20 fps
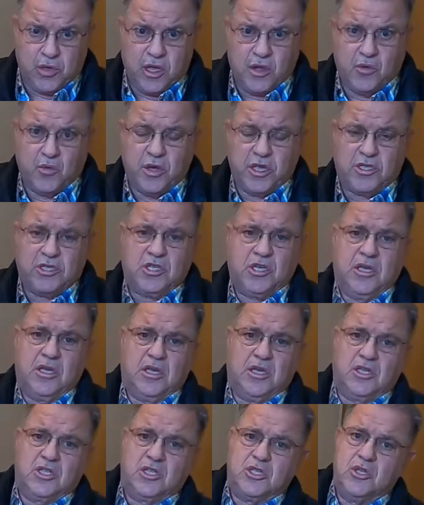which
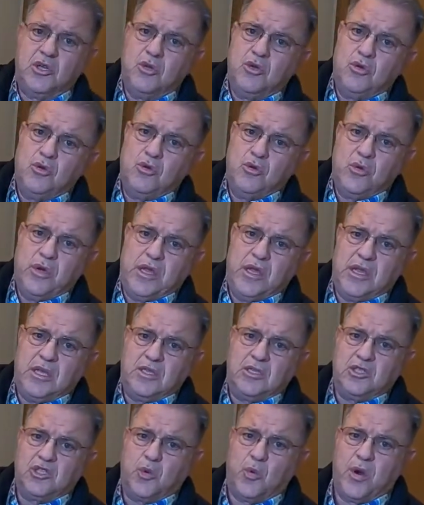is new
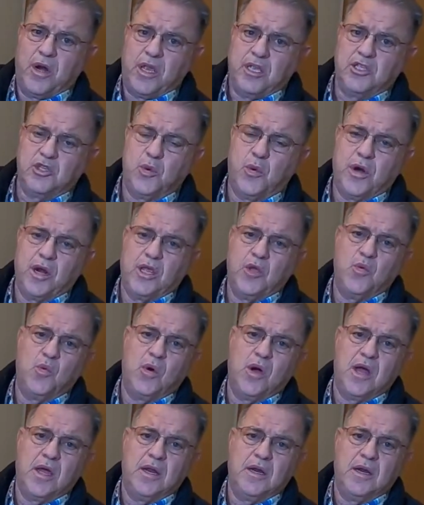in
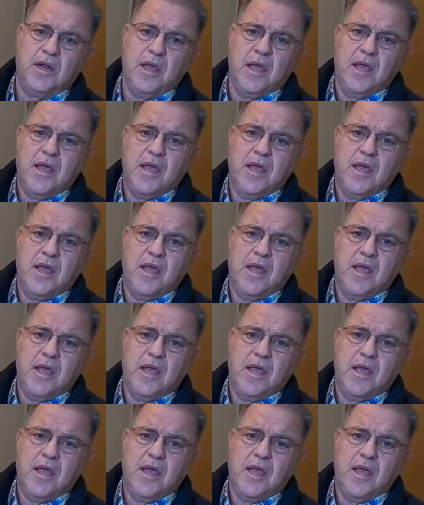2021,